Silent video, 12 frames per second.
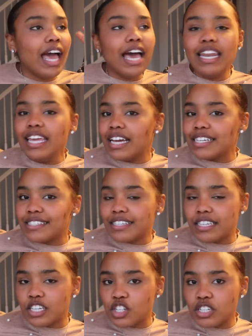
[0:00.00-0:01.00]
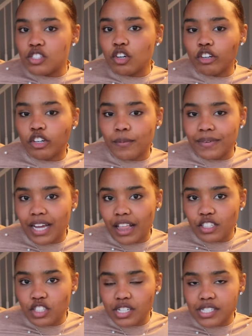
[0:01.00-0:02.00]
Any estheticians or
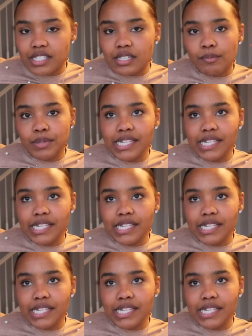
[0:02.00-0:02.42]
dermatologists,